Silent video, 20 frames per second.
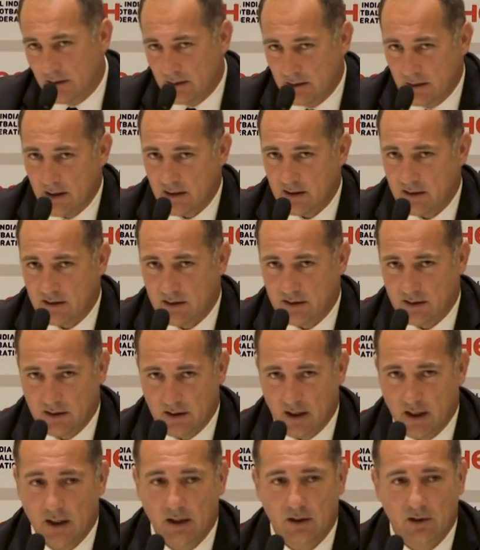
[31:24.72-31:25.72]
that's
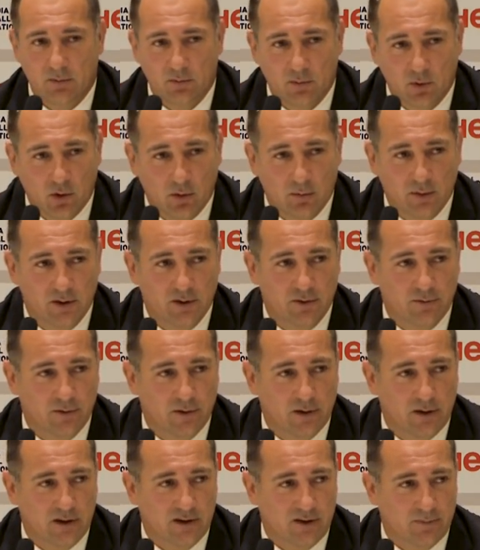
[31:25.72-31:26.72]
at the moment
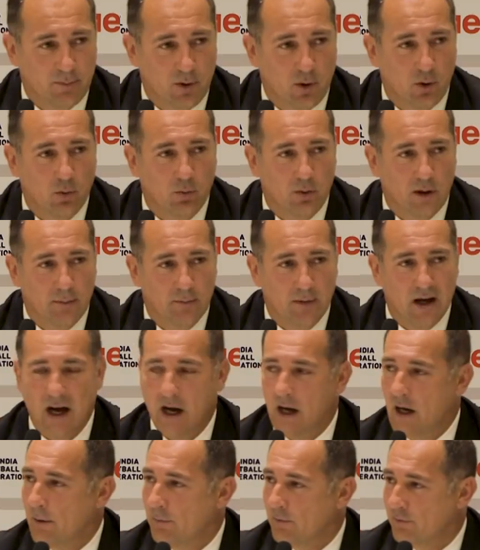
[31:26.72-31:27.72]
first problem
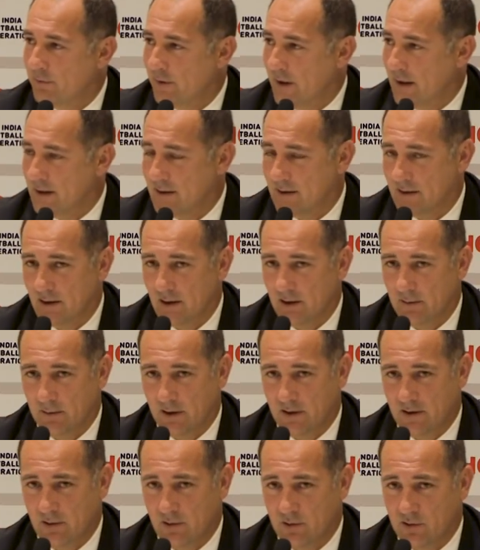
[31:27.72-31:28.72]
I am facing,
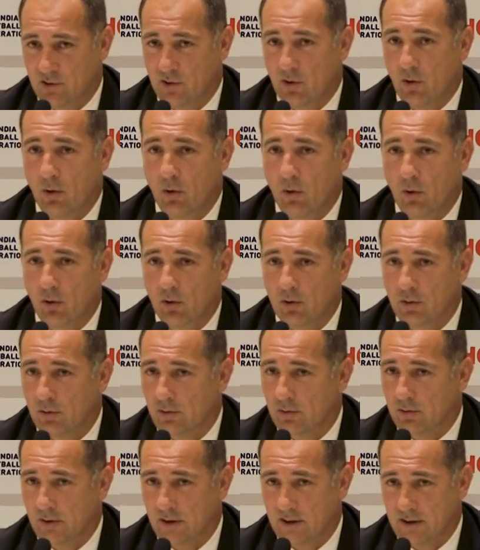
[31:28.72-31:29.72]
because all
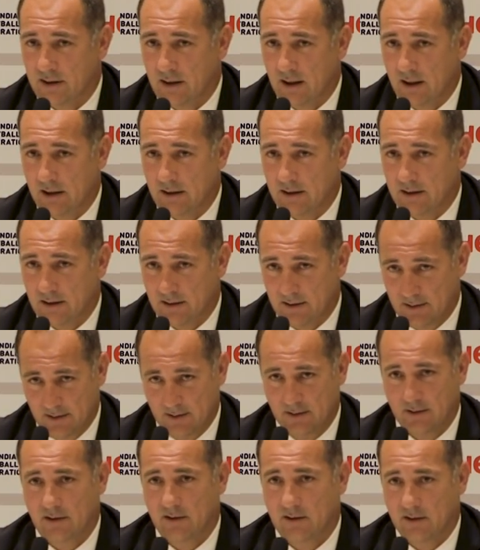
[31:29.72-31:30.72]
good results
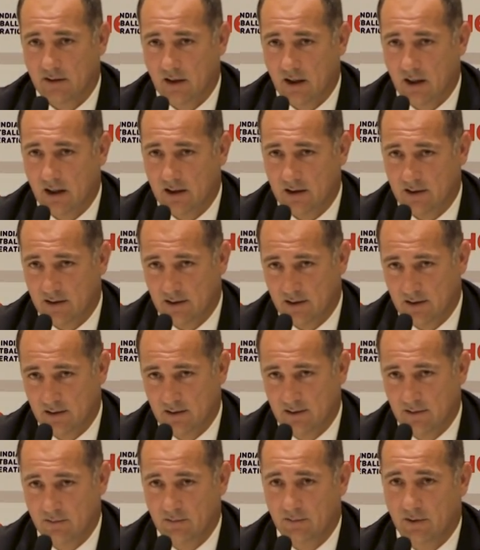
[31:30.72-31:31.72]
starts
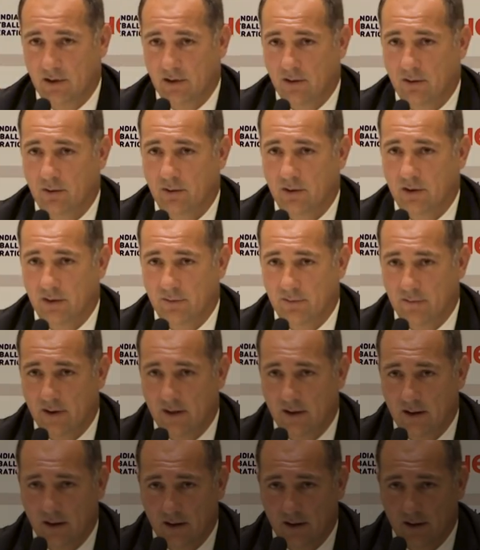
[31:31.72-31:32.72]
with good
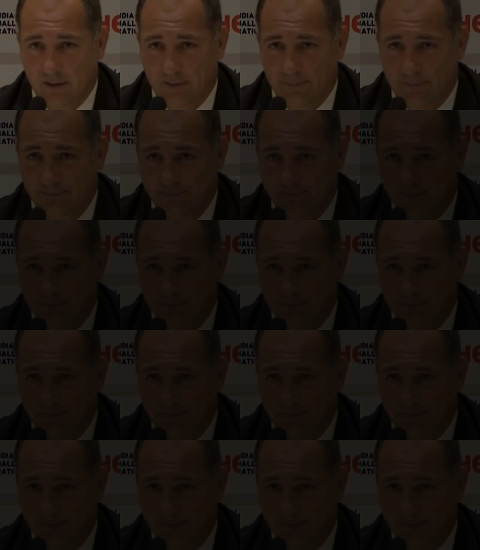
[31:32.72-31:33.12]
defending.